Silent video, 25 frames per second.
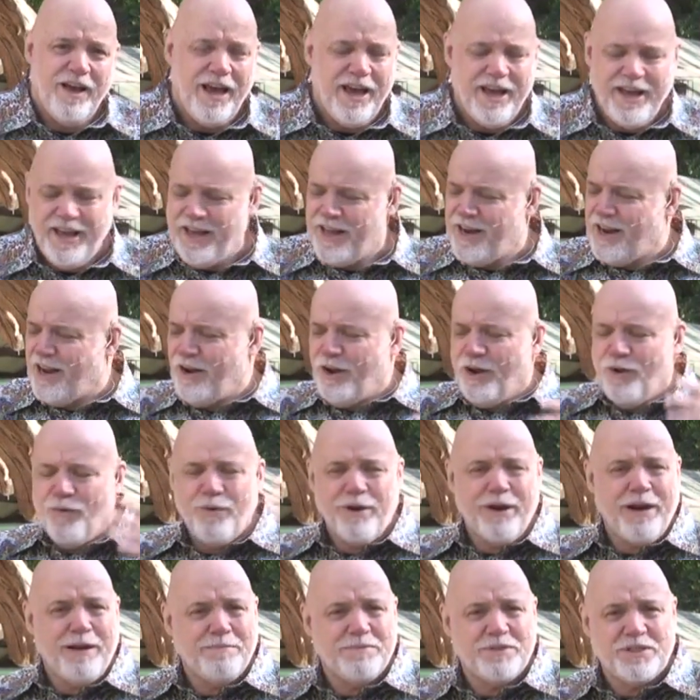And I know
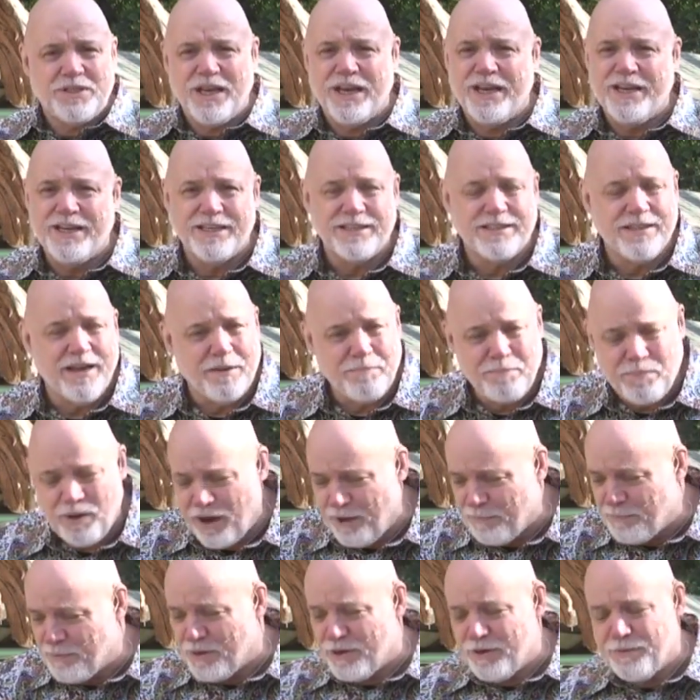what I'm saying is not
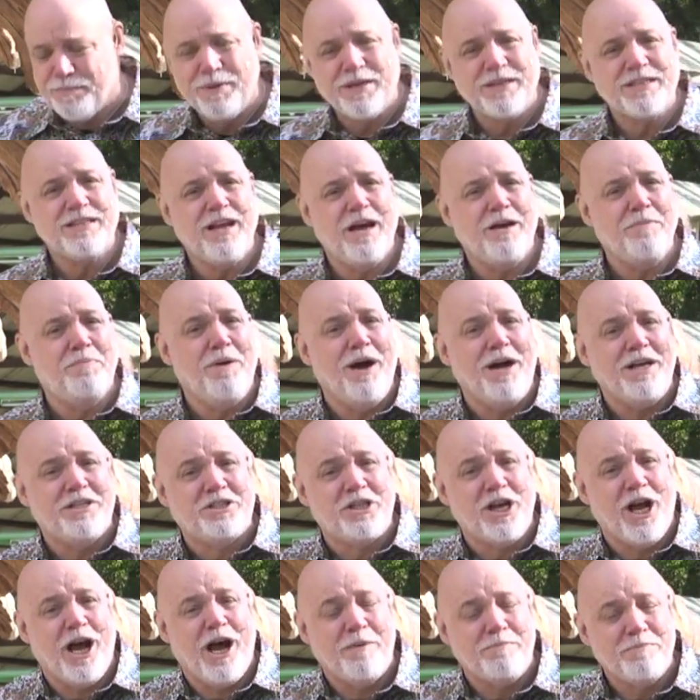popular, but it's not my
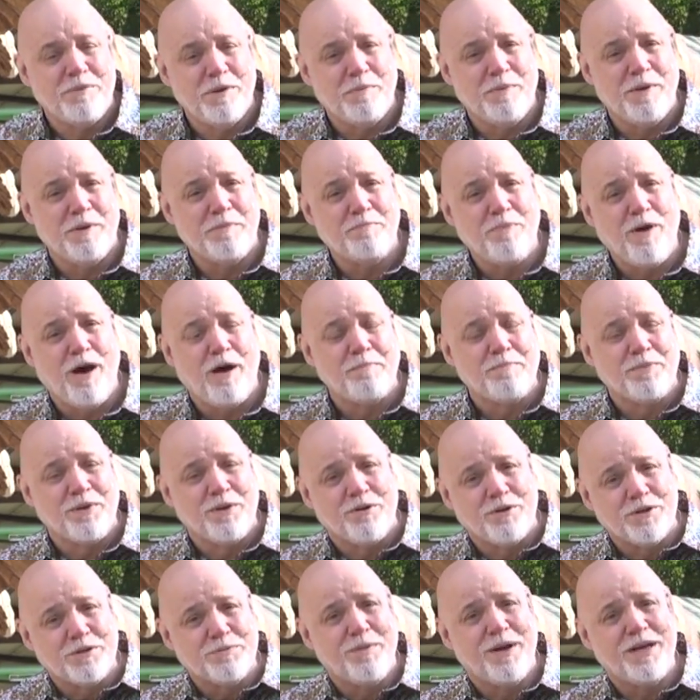job to be
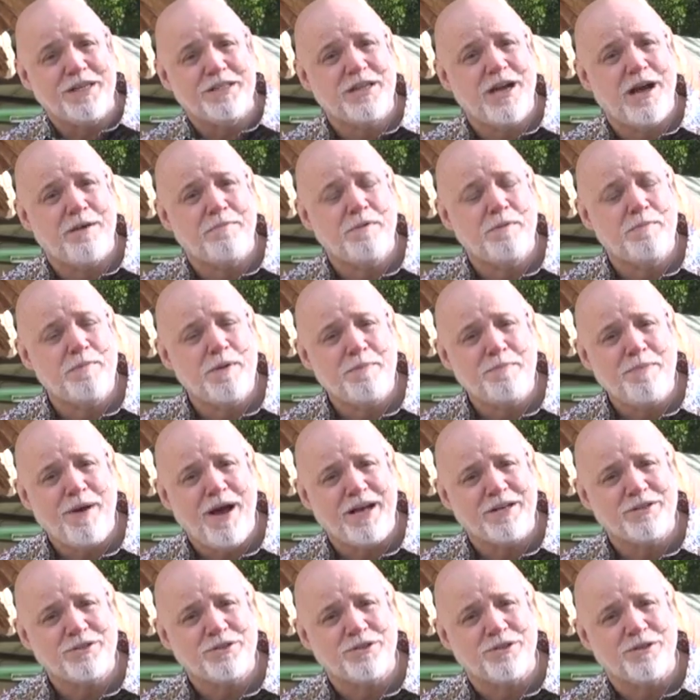popular. It's my job to be
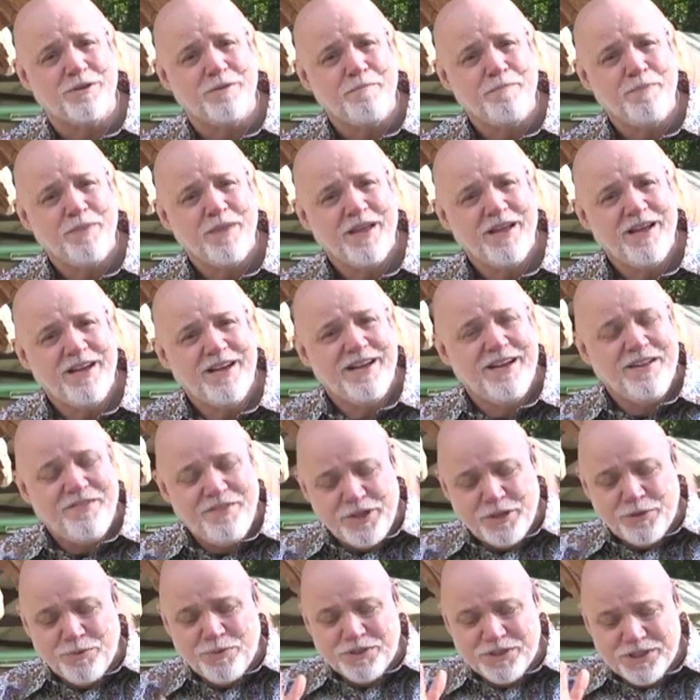pastor.
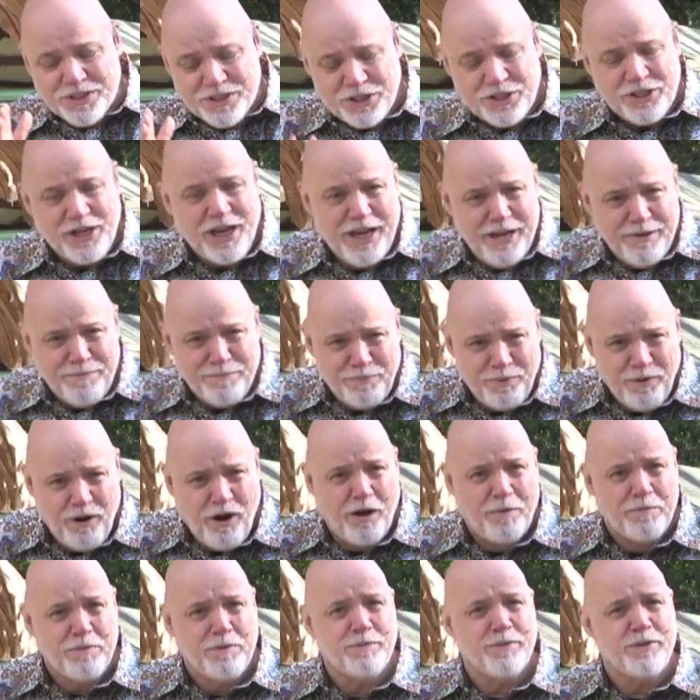This was the same
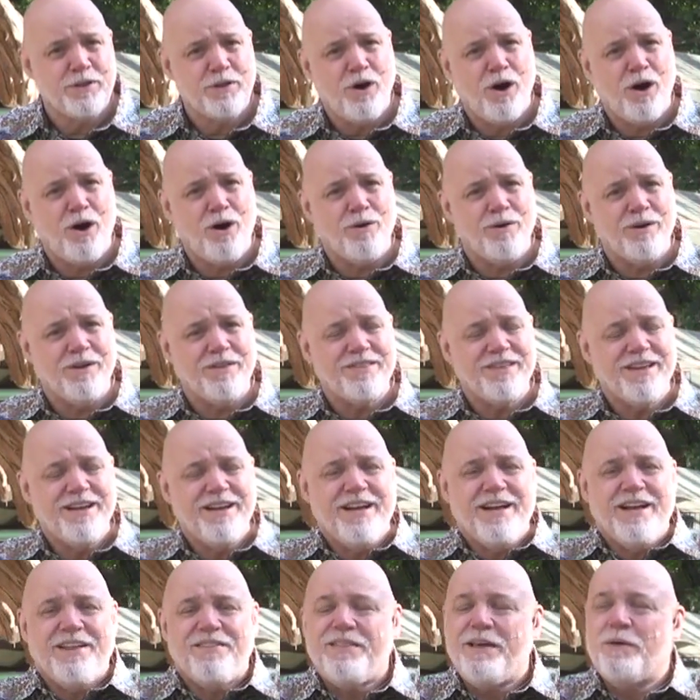problem with Corinth.
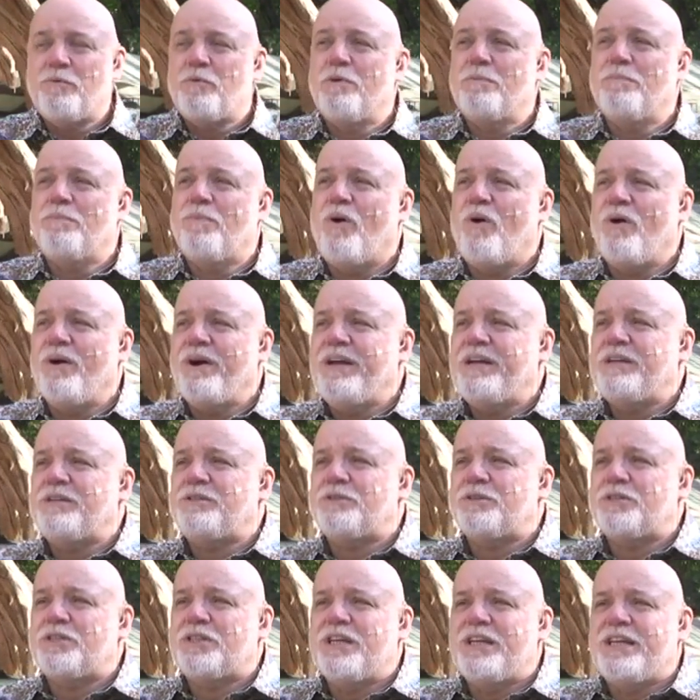They were more
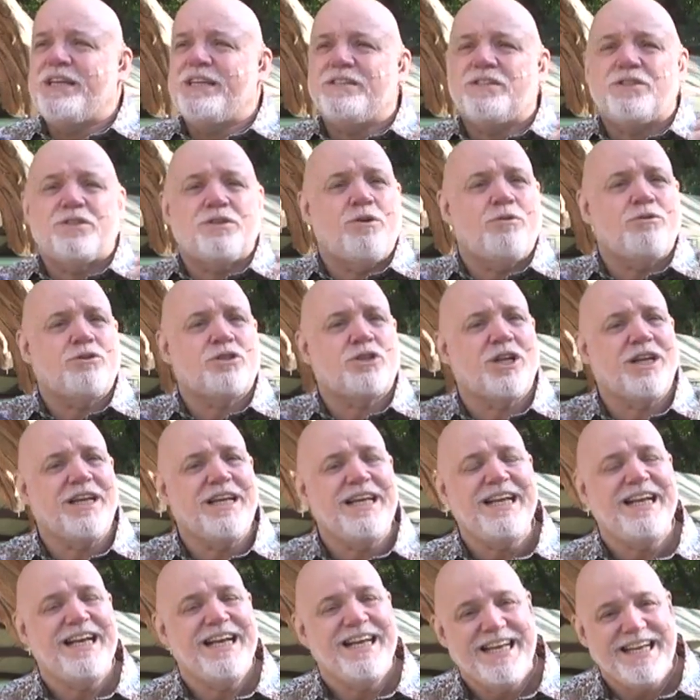interested in social
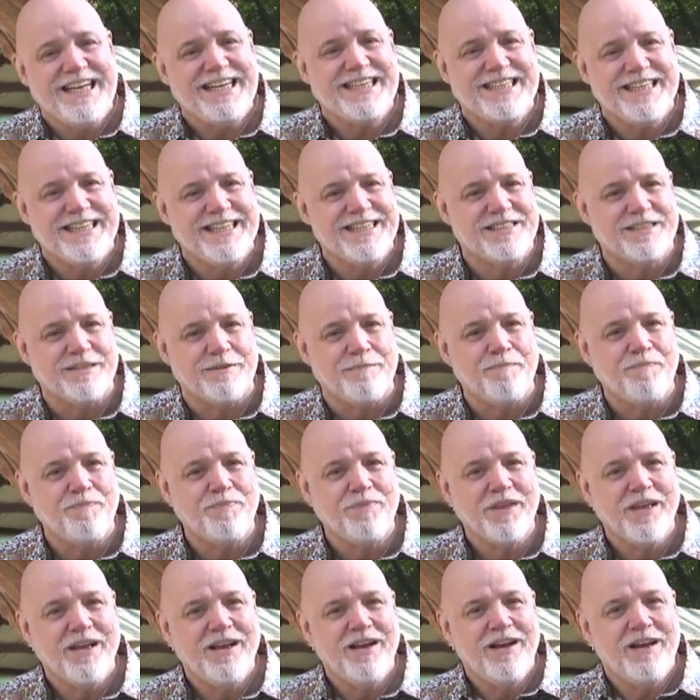
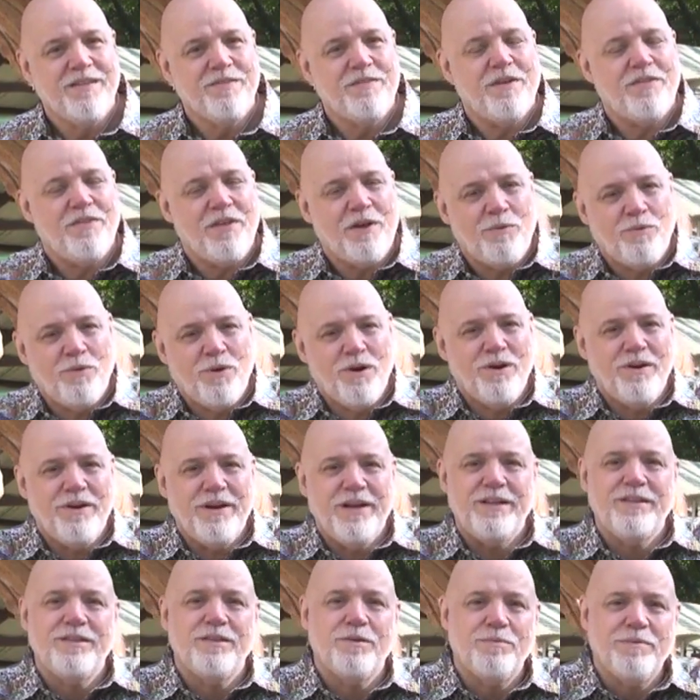elitism than they were
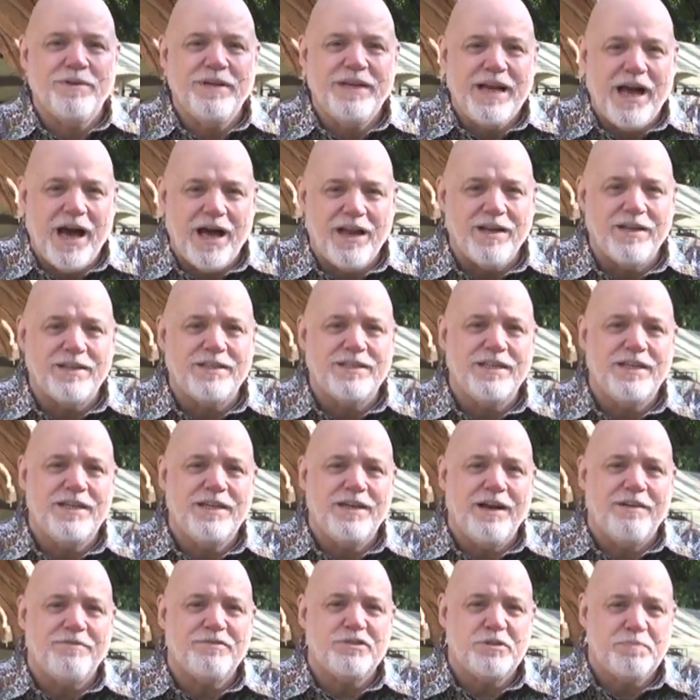in the
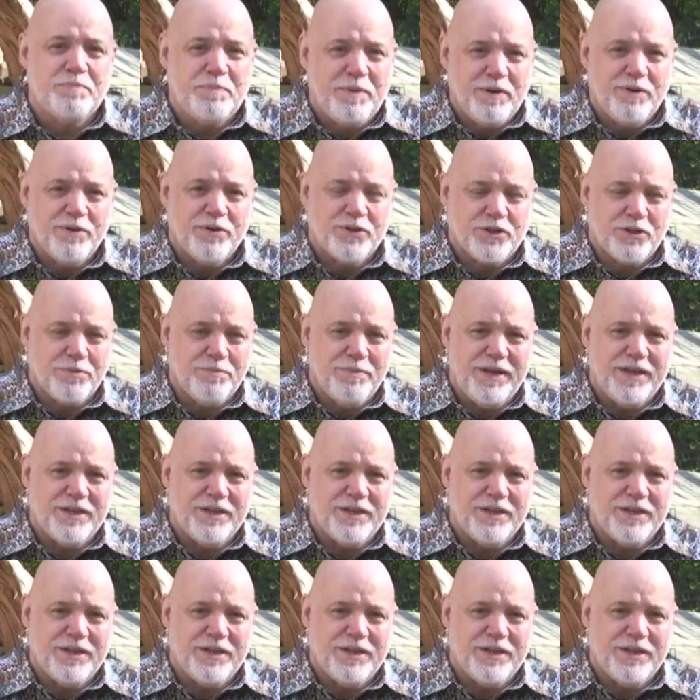reality of spiritual